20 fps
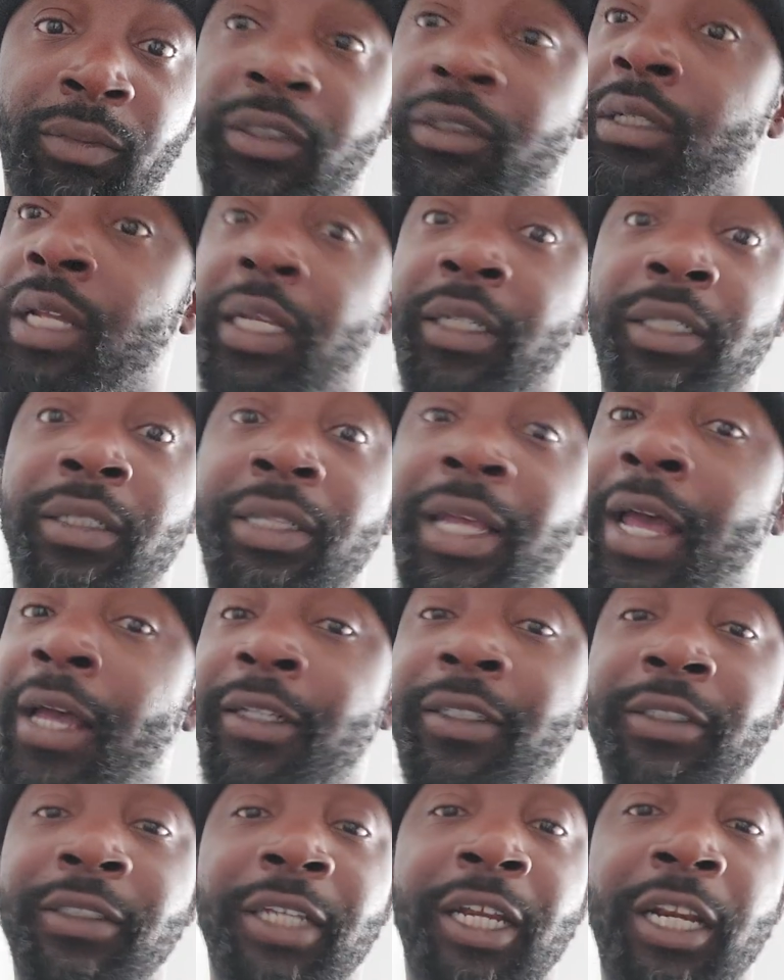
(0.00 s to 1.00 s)
Like the
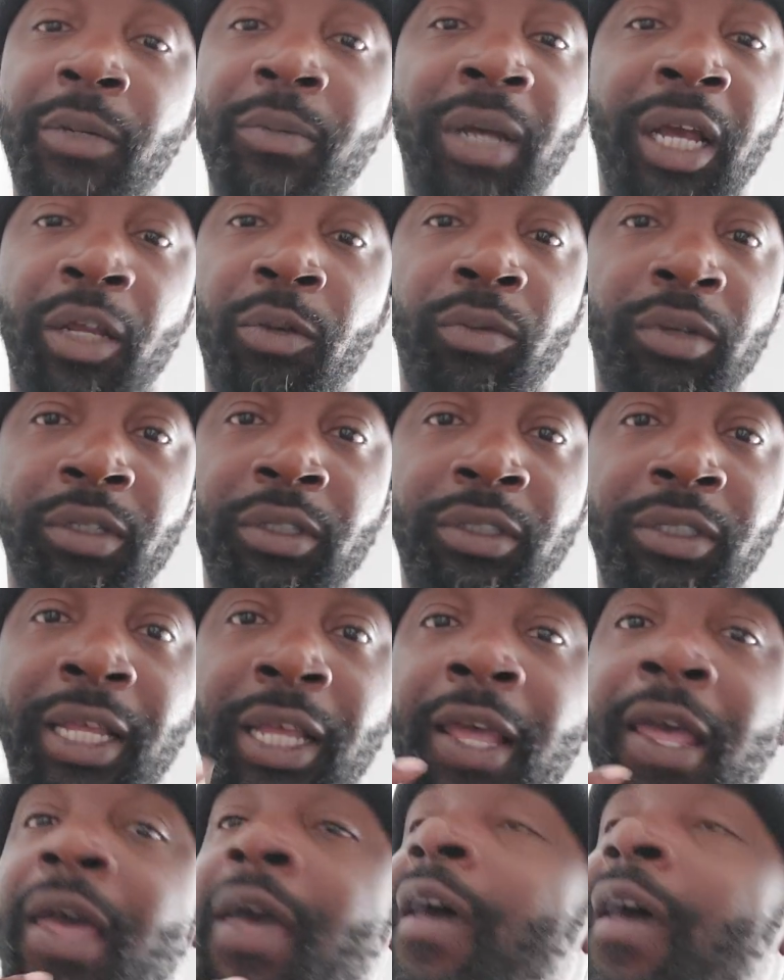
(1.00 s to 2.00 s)
doctors, everybody witnessed
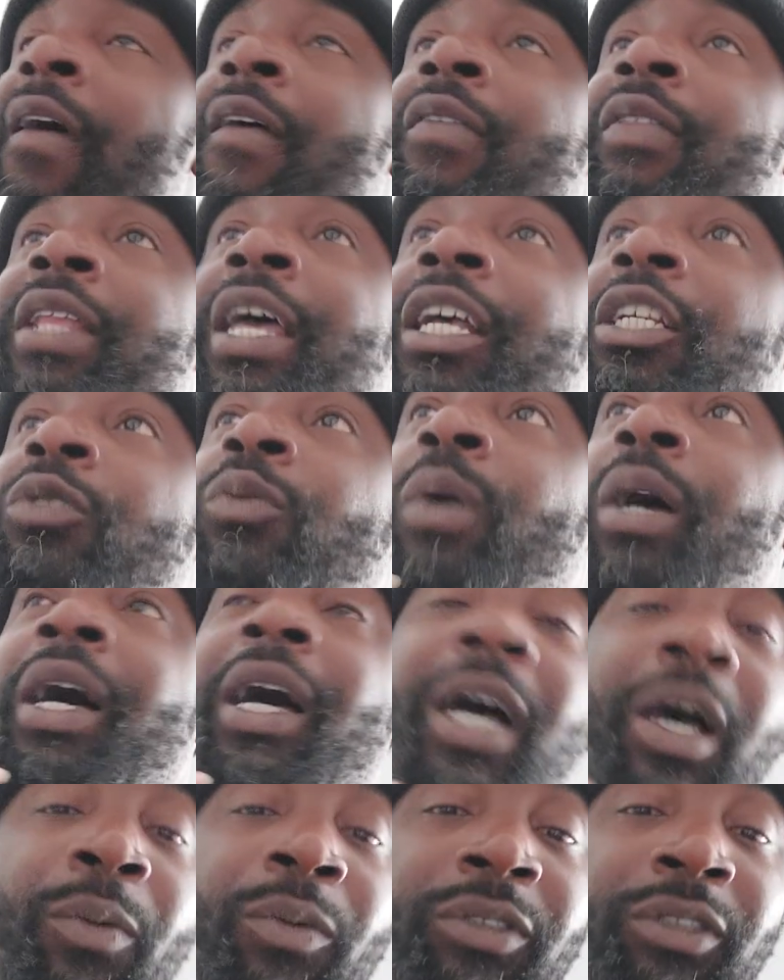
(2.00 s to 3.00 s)
that. That's
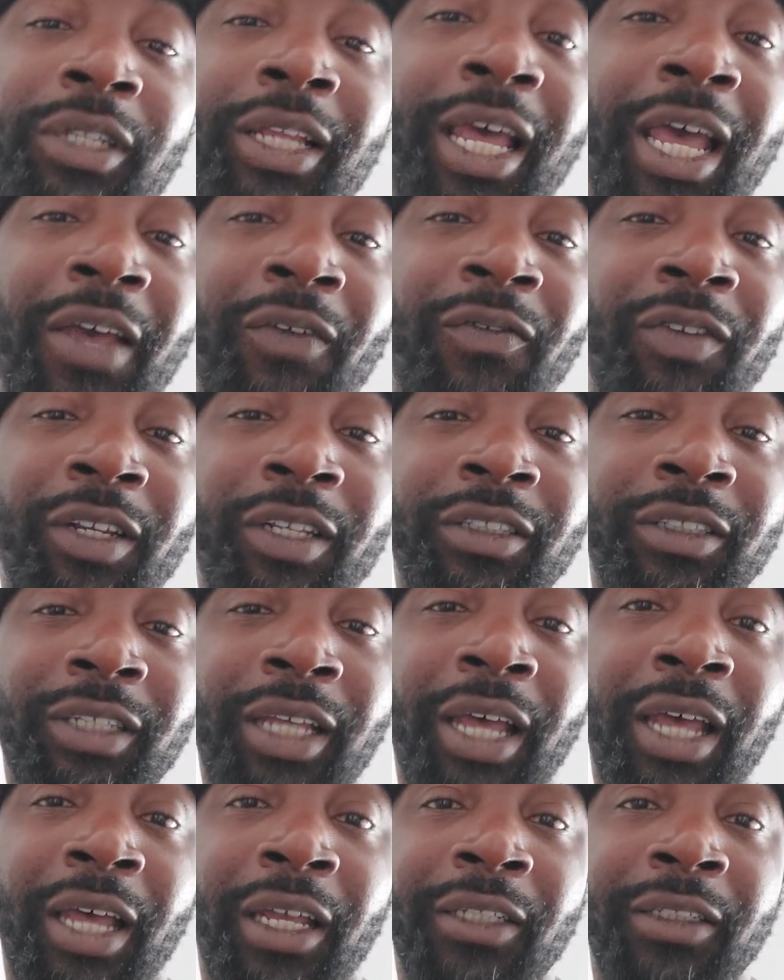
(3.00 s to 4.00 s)
why I was laughing
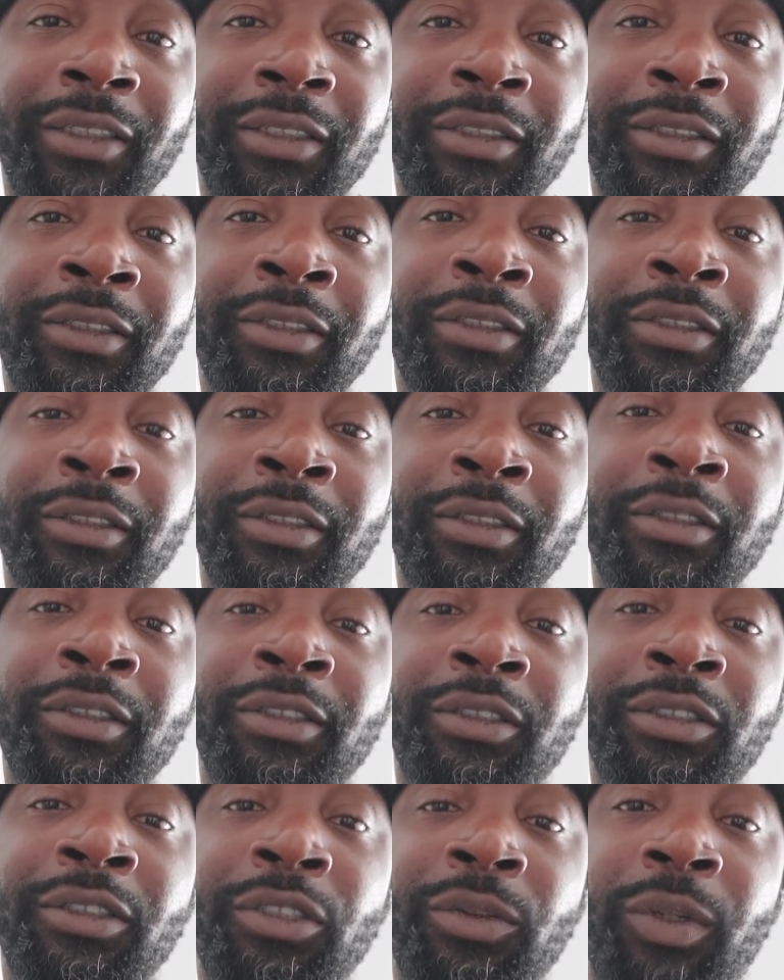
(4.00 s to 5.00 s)
inside.
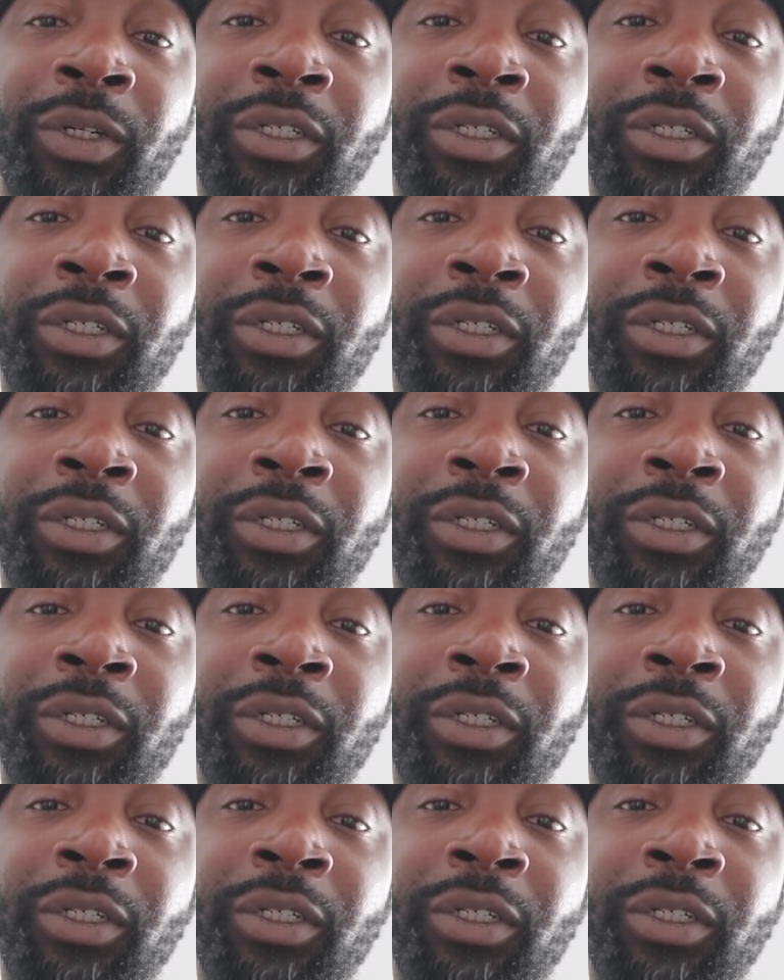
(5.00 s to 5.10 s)
You